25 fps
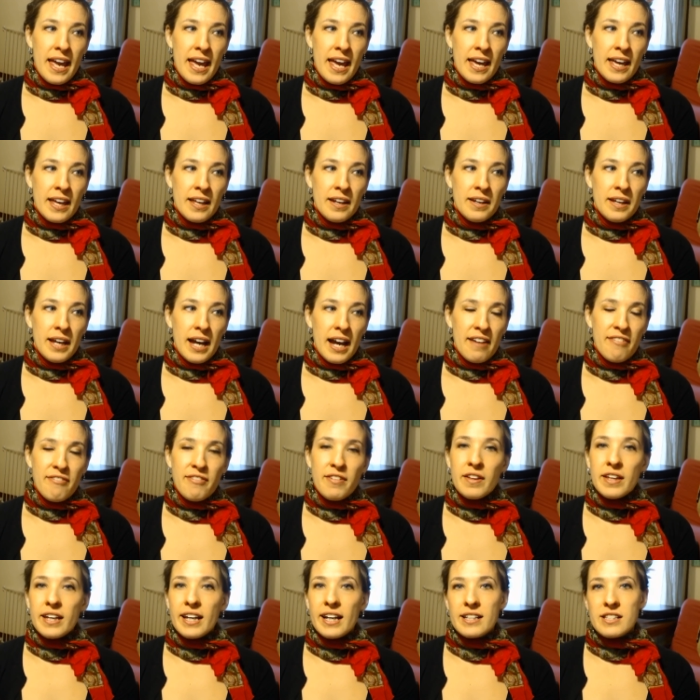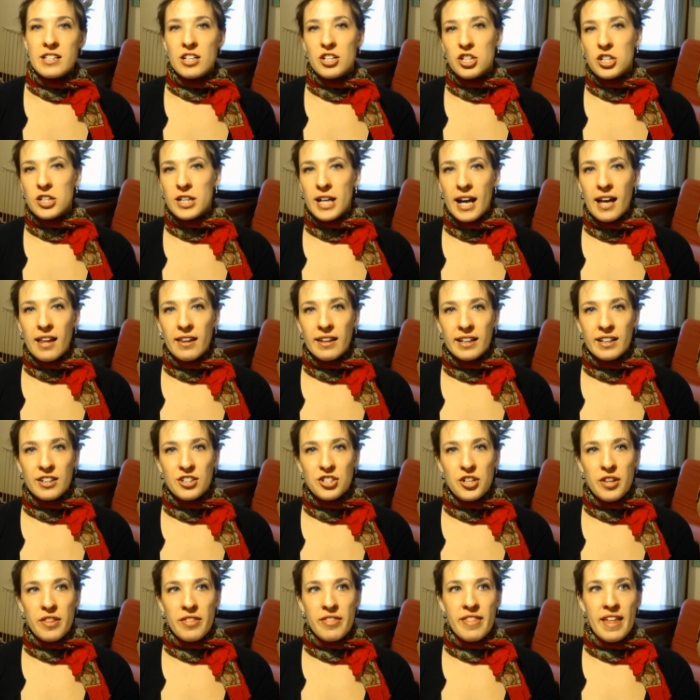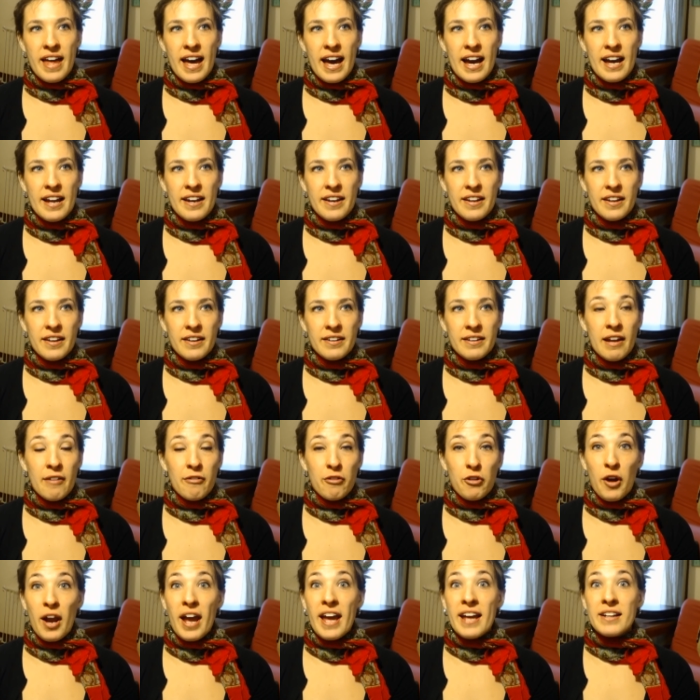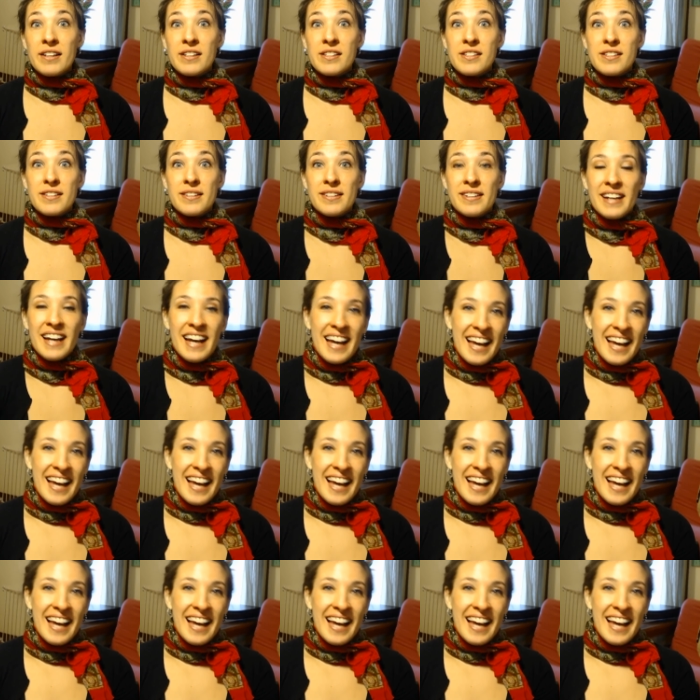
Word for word: and I feel like it's a challenge that never ends.